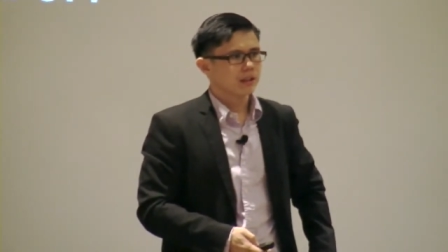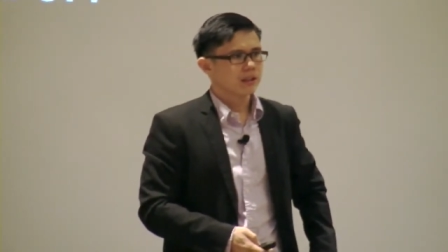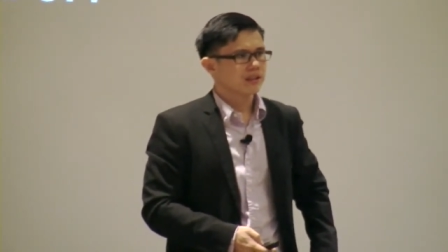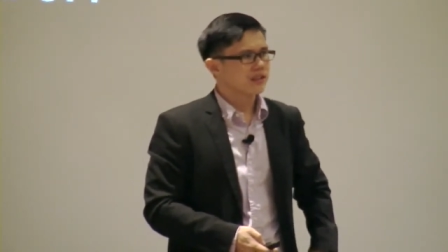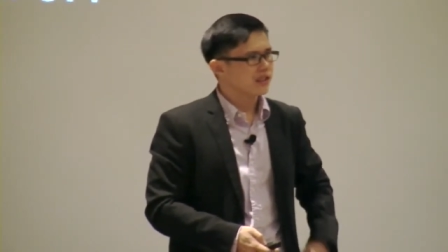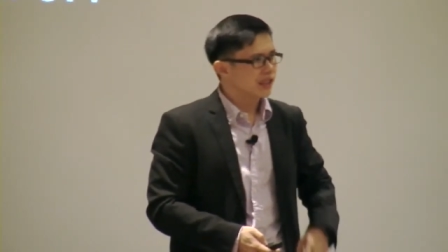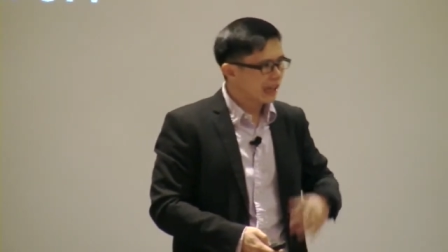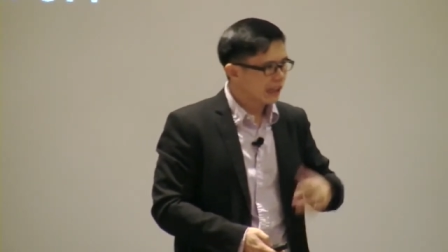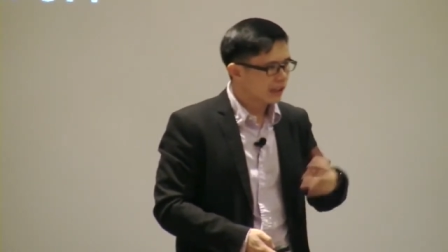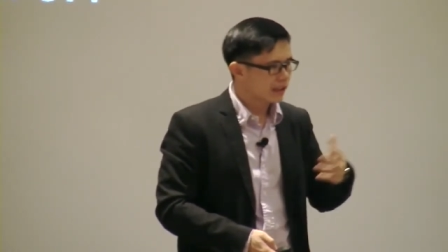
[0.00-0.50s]

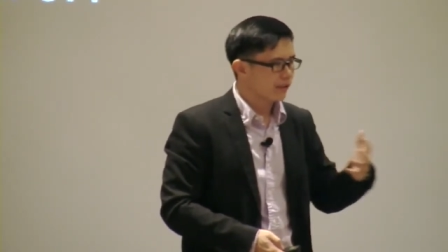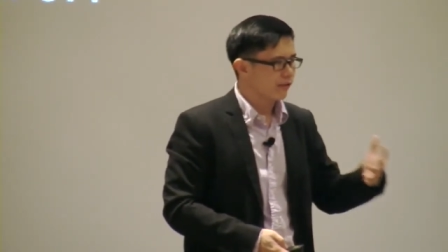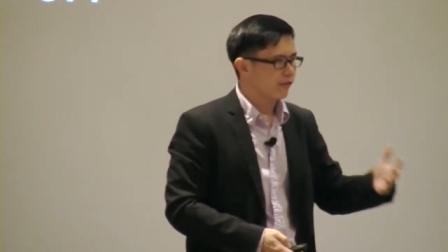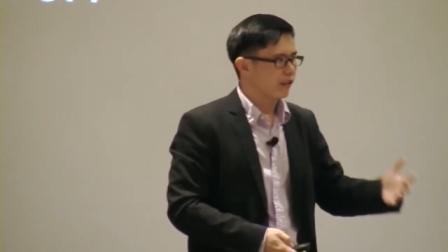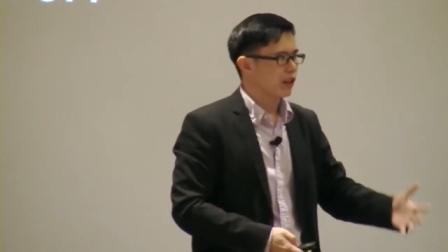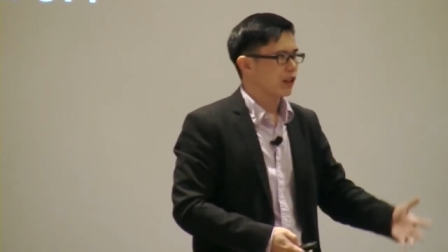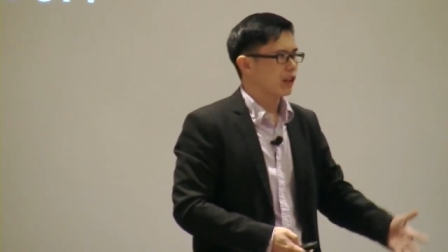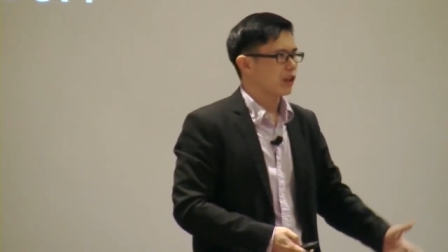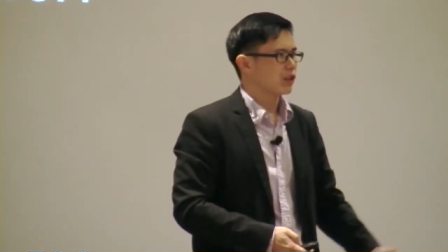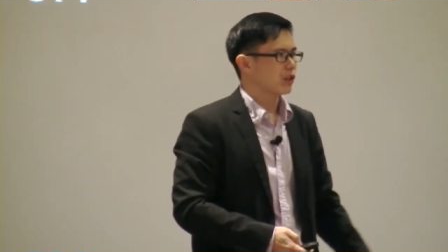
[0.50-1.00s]

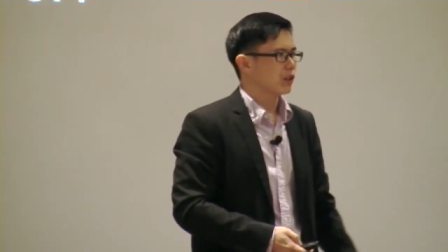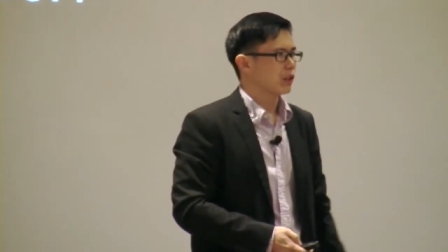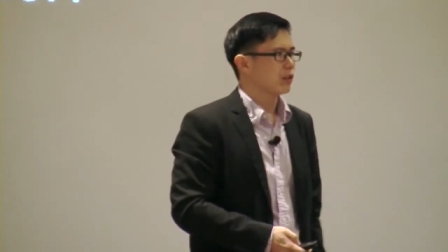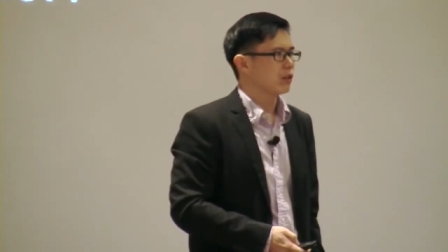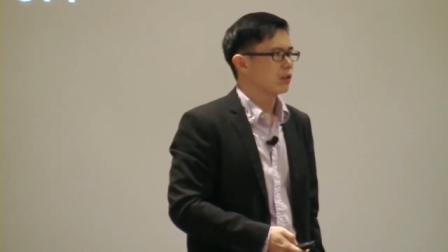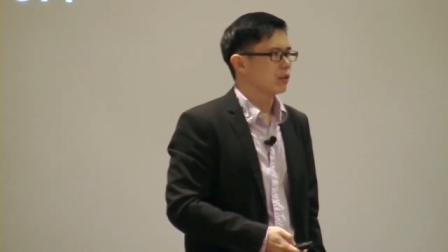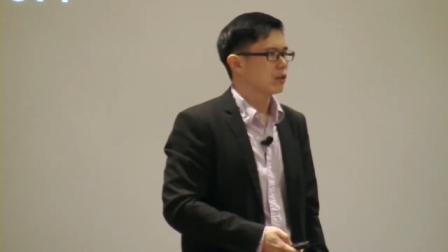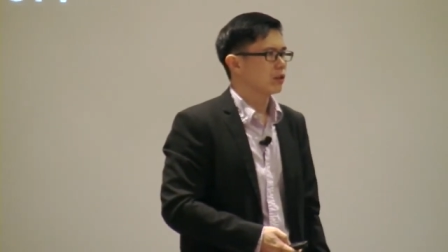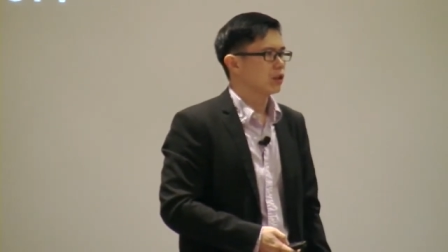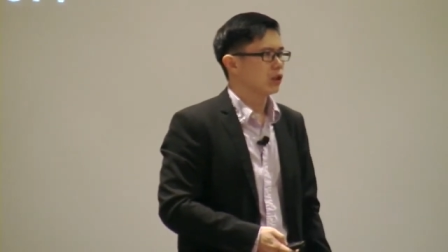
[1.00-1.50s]
sanctification,
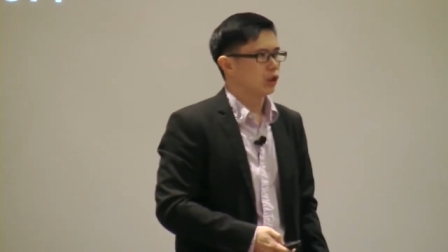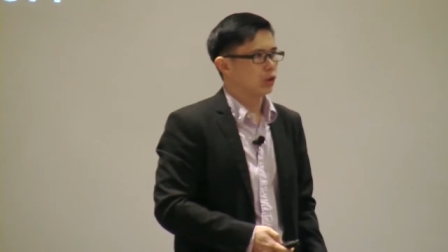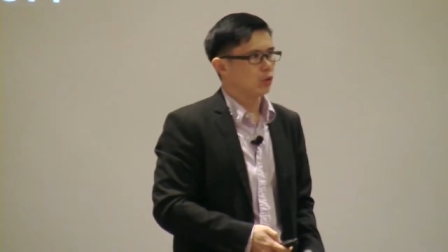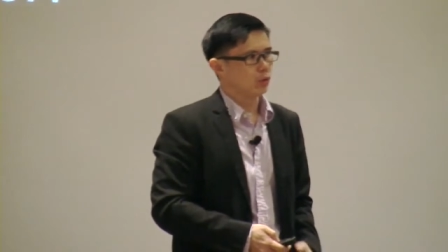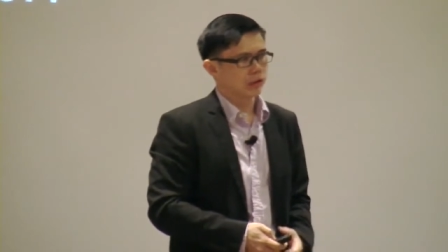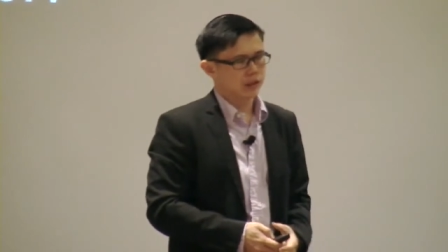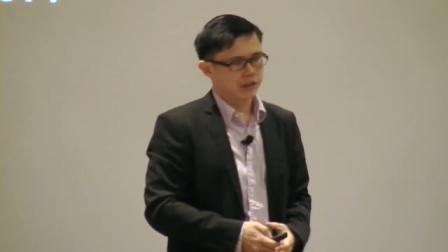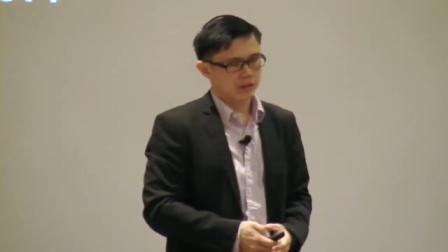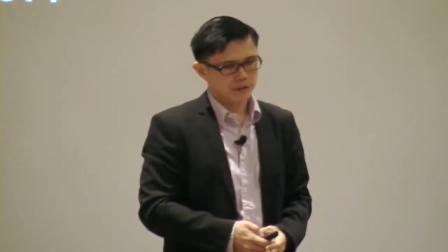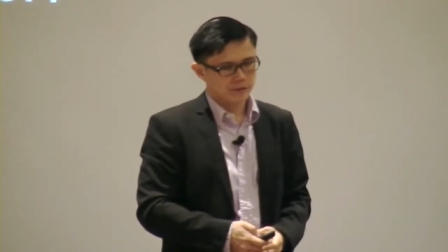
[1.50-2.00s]

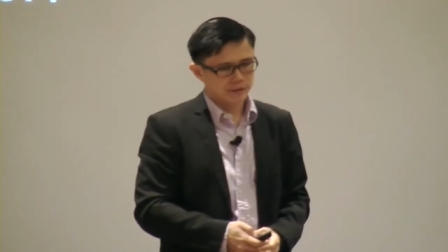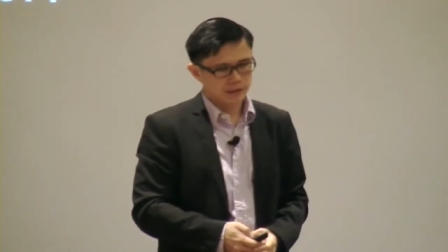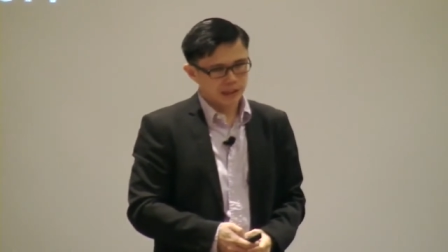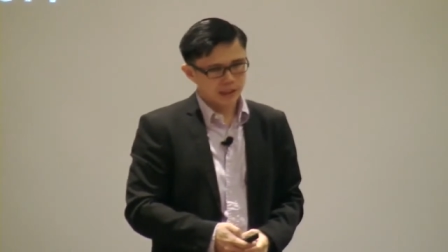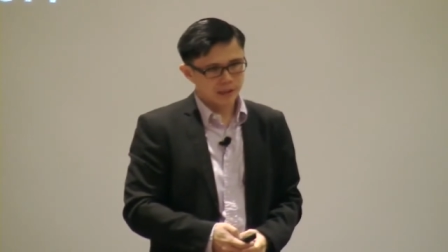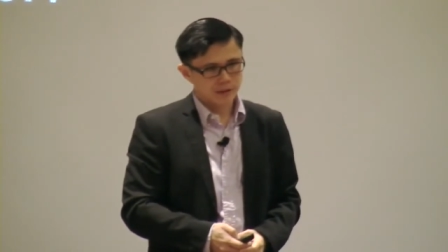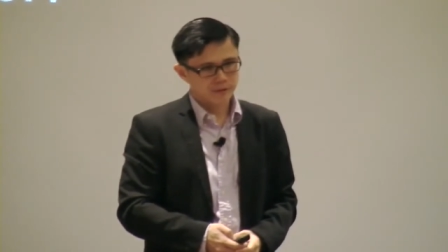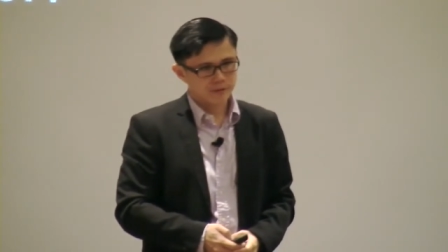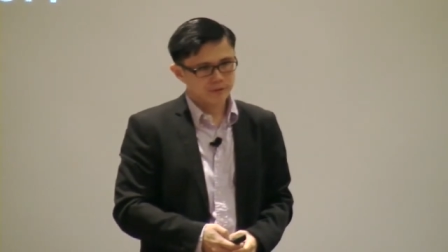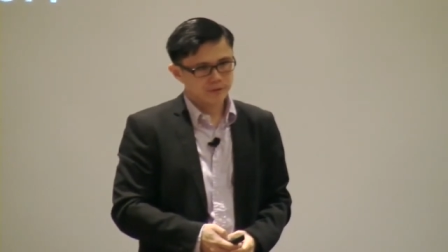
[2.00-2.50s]
newness of
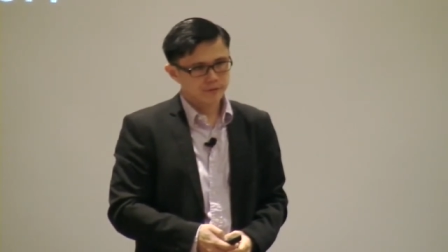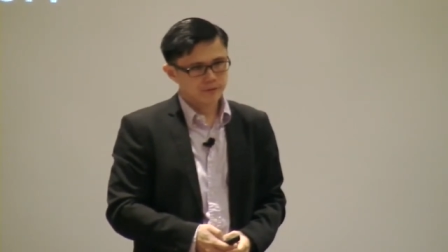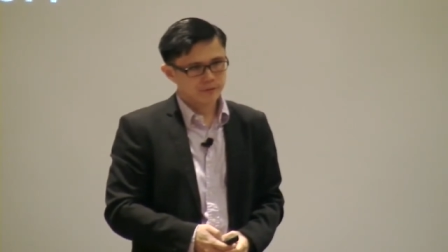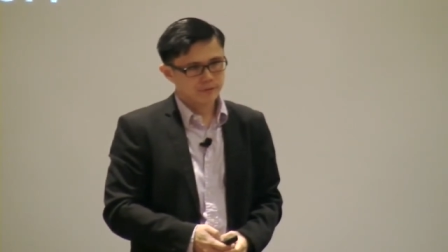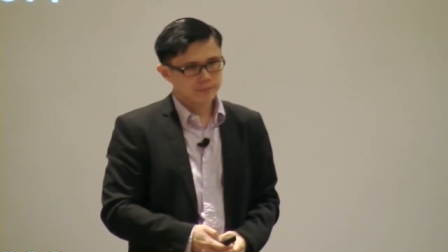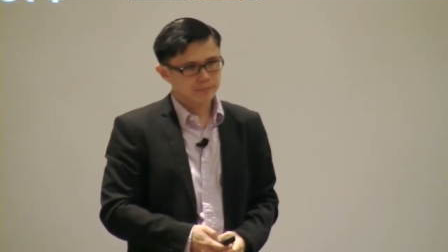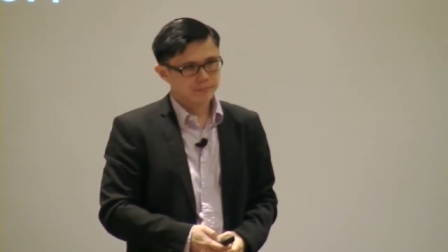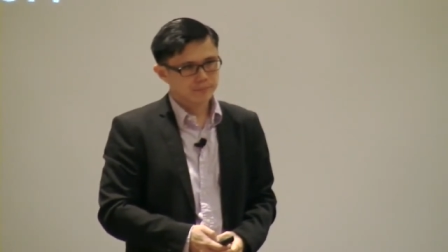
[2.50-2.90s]
life.